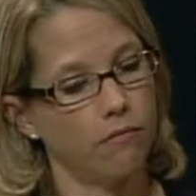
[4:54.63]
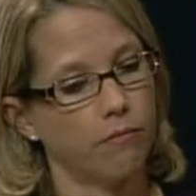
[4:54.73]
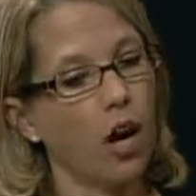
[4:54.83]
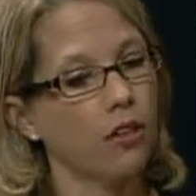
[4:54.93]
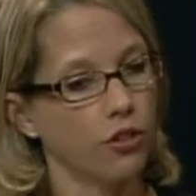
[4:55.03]

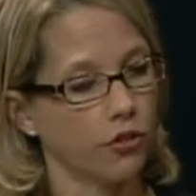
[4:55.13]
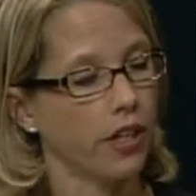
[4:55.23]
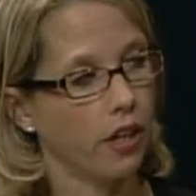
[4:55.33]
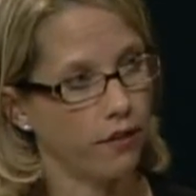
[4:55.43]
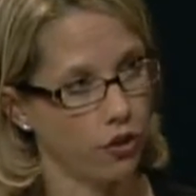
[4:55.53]

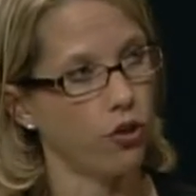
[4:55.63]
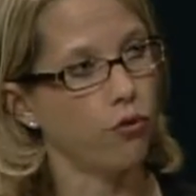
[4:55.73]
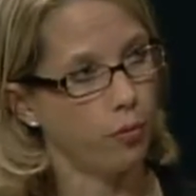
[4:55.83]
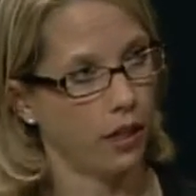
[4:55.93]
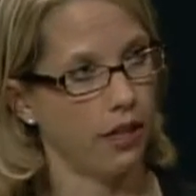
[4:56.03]
concentrating on the
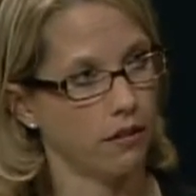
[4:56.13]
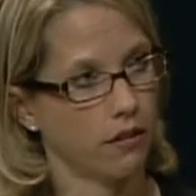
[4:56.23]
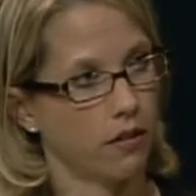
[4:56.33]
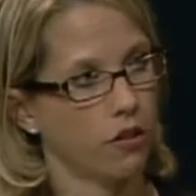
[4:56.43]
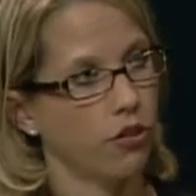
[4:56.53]
new
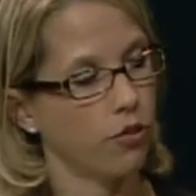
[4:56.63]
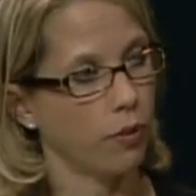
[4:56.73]
plants, the new